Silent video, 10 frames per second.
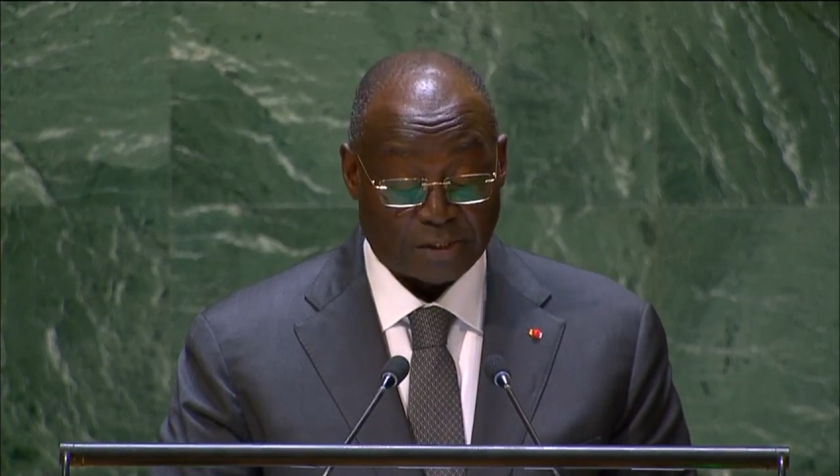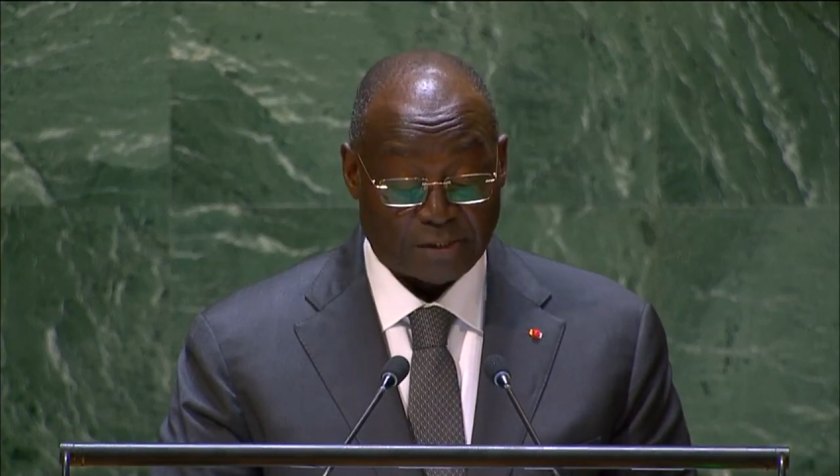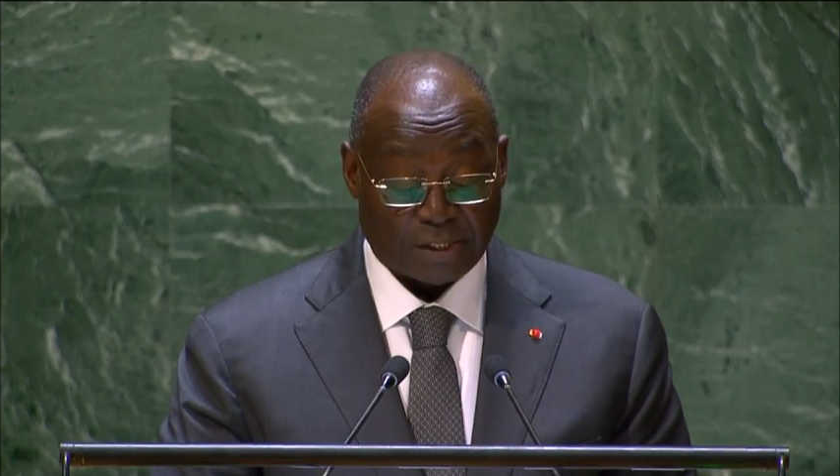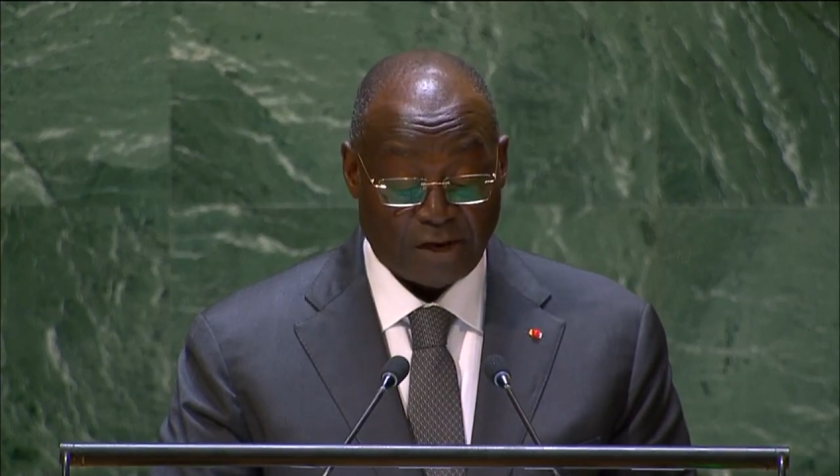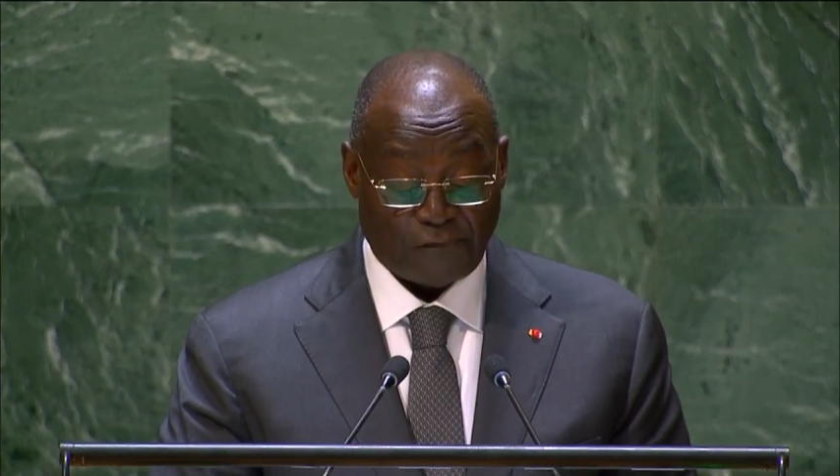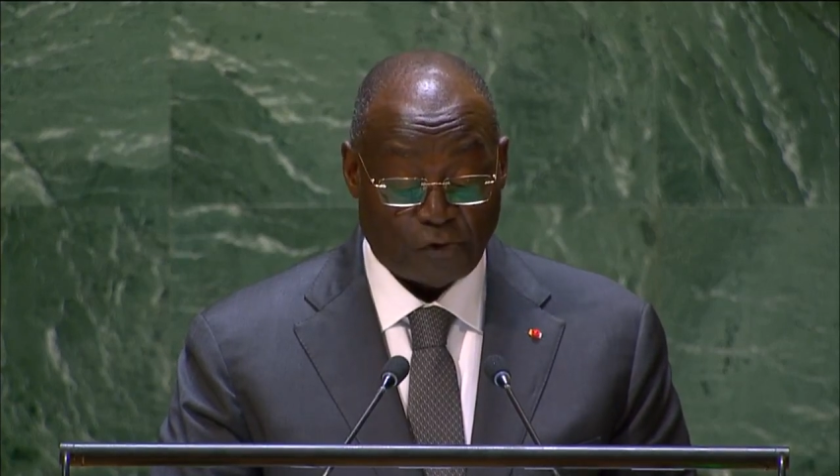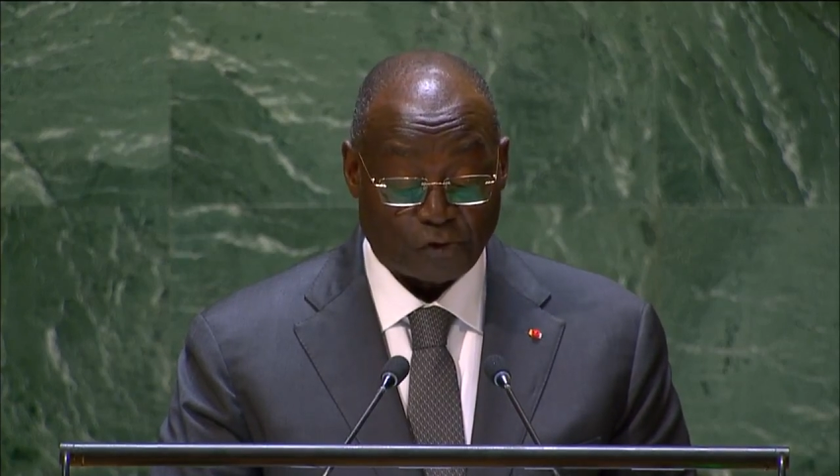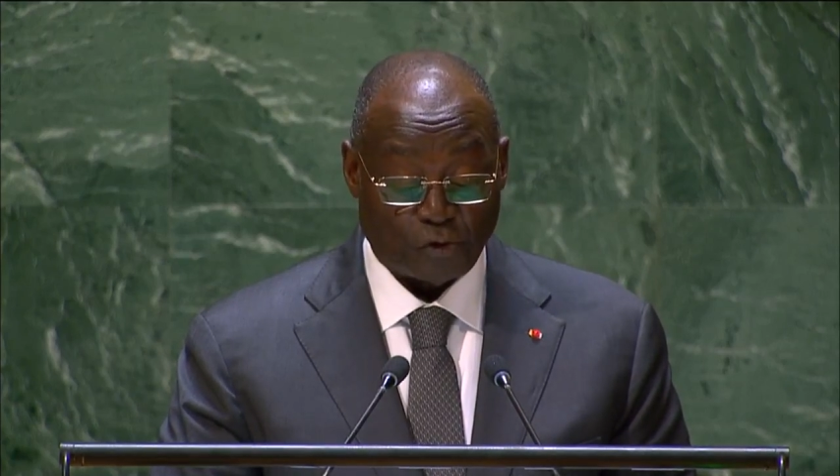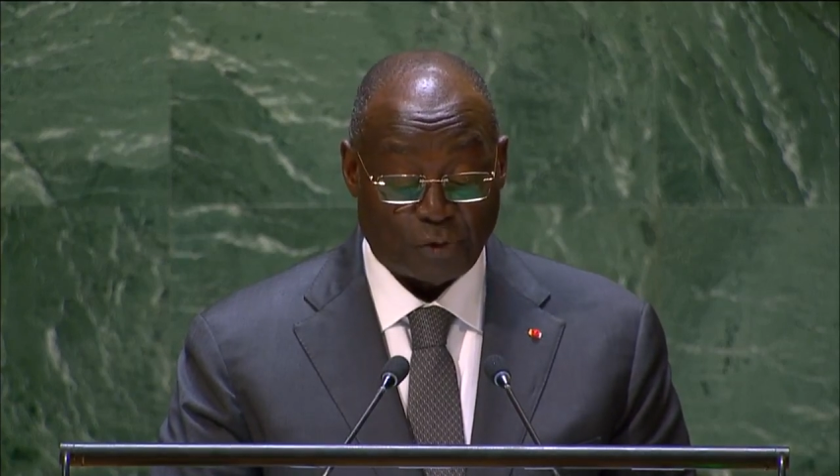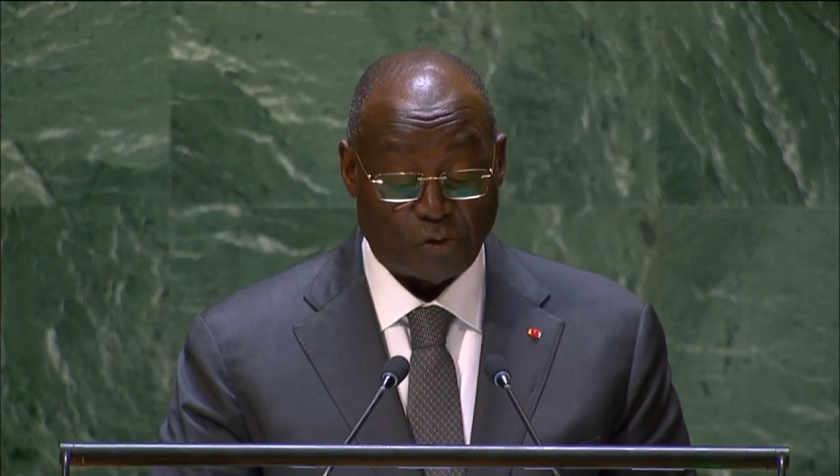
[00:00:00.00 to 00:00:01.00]
as a
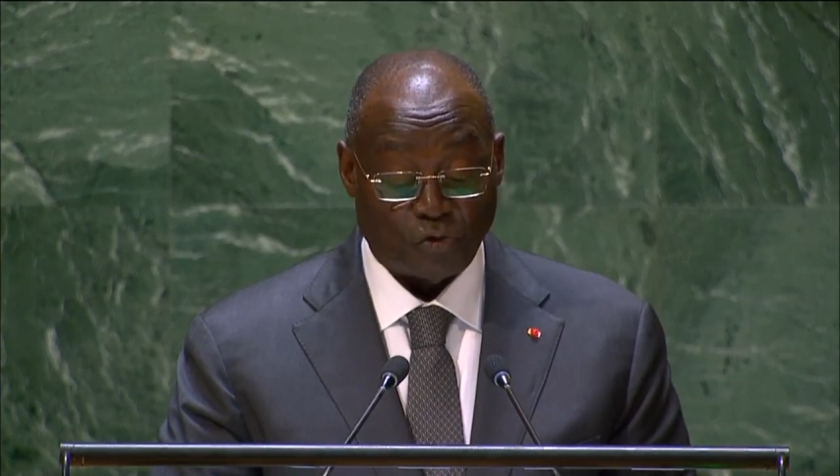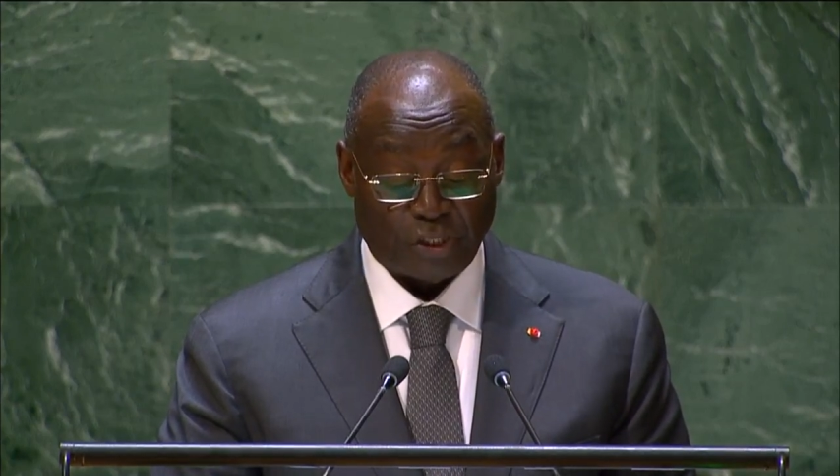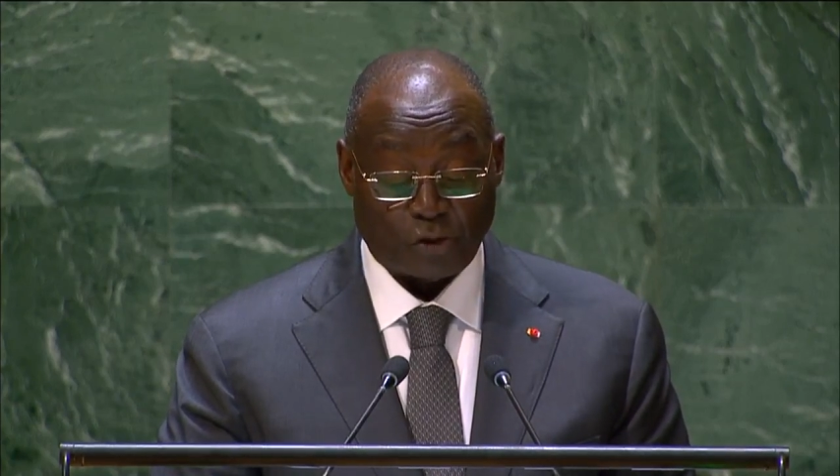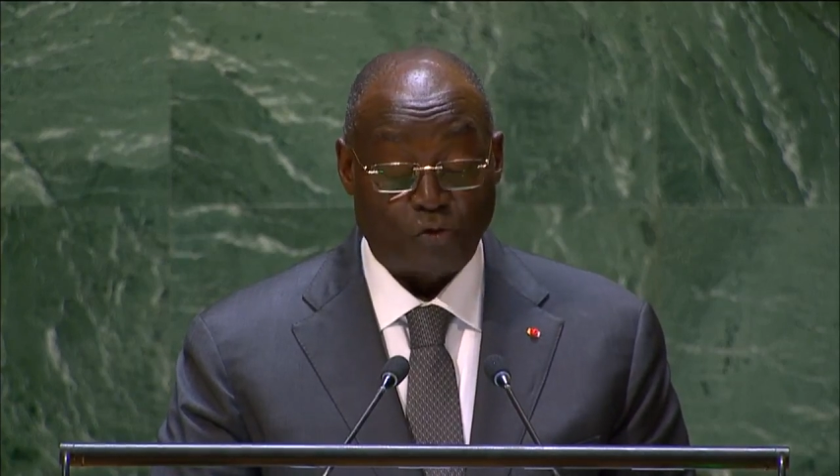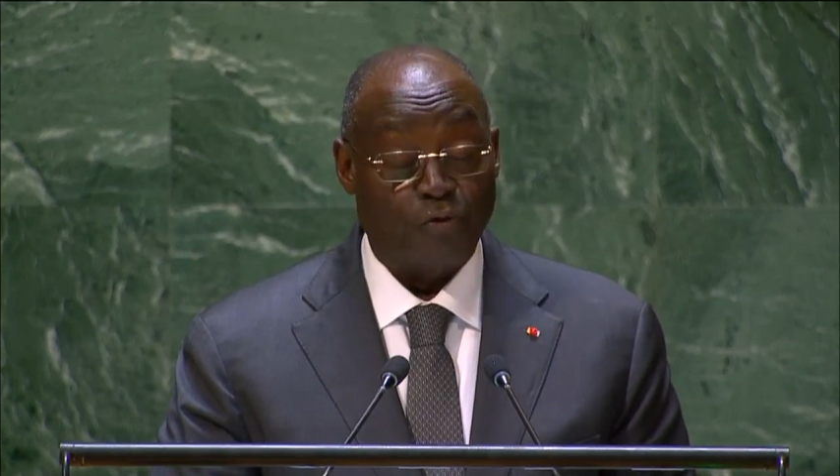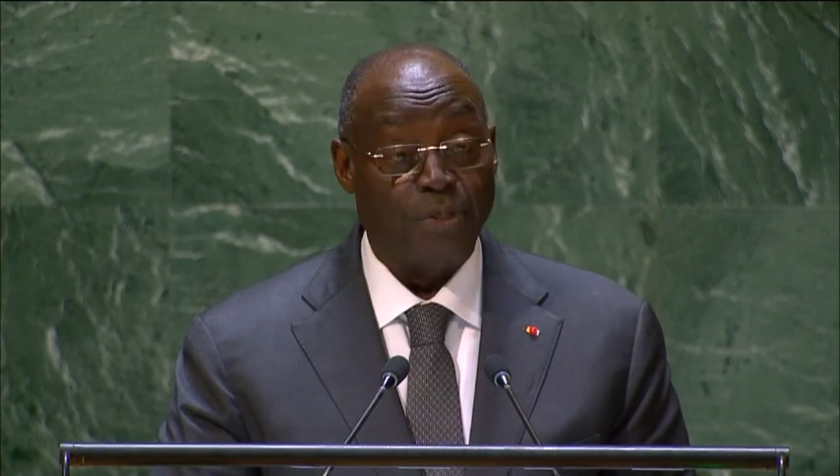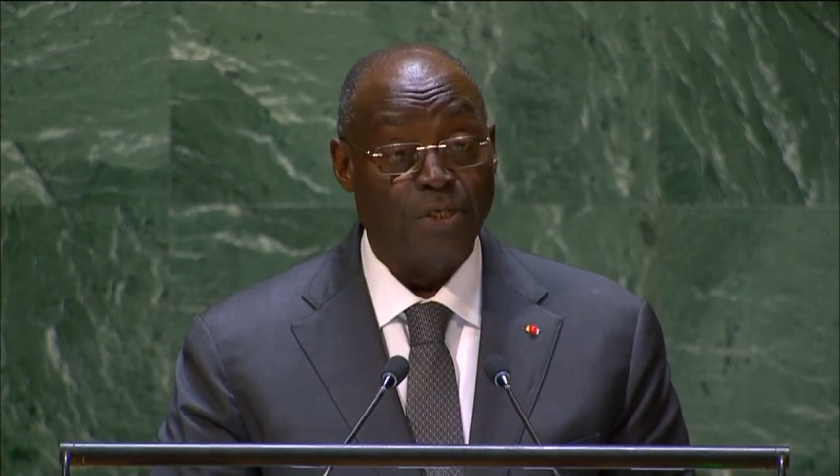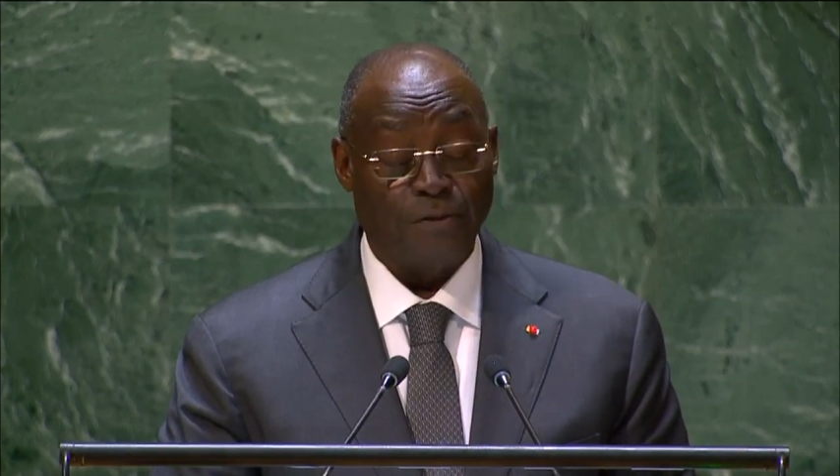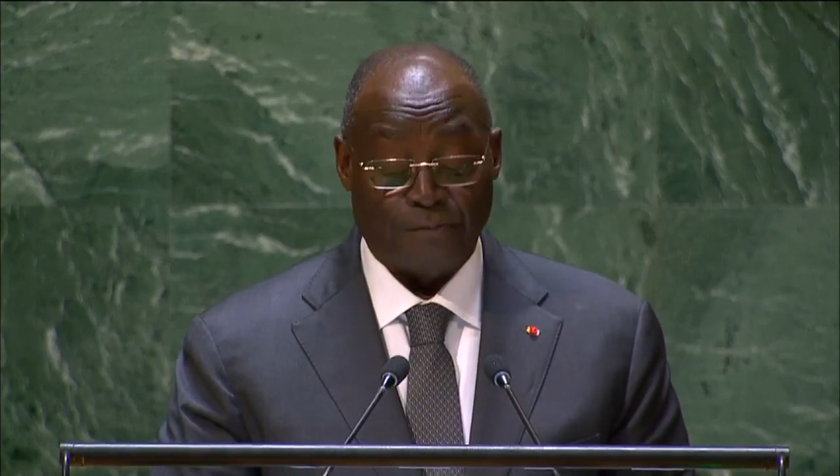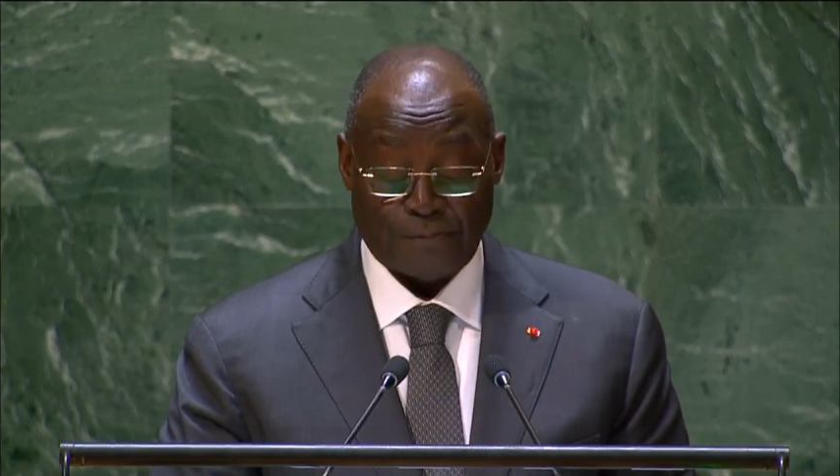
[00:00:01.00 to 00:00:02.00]
challenge
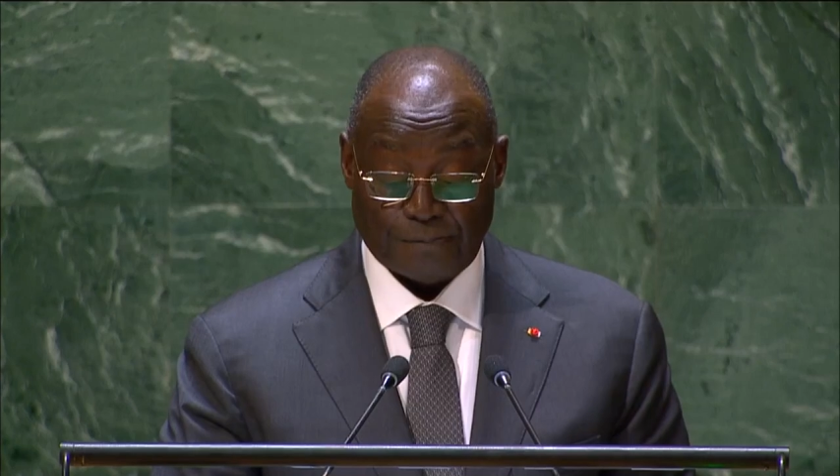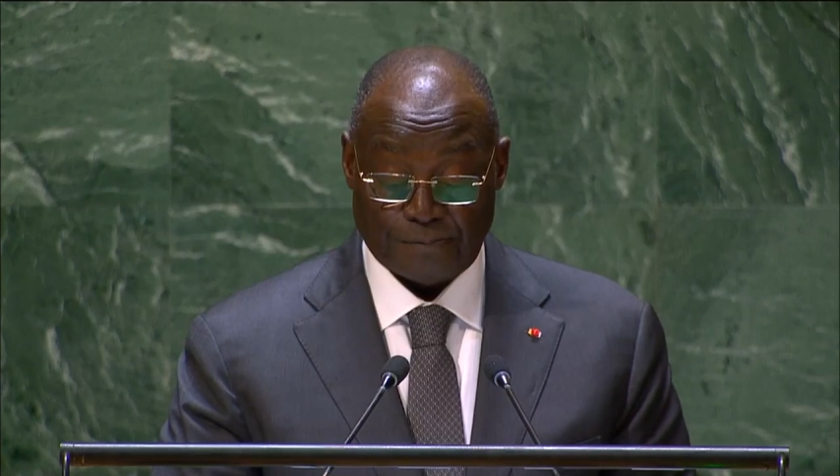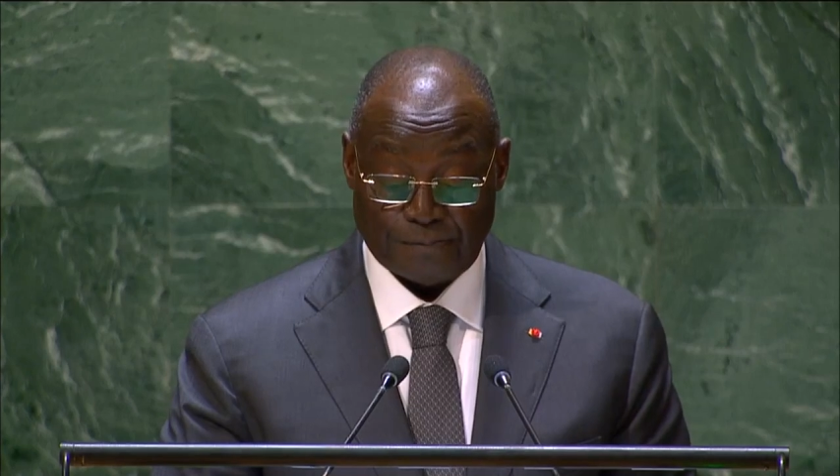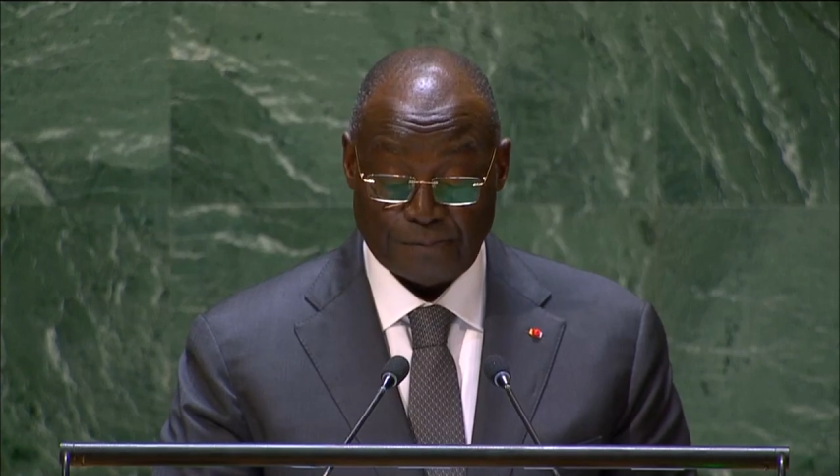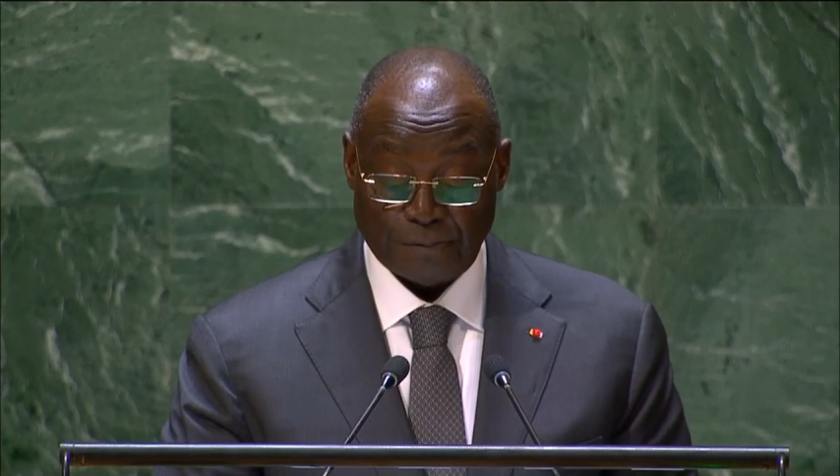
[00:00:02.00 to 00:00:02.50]
and has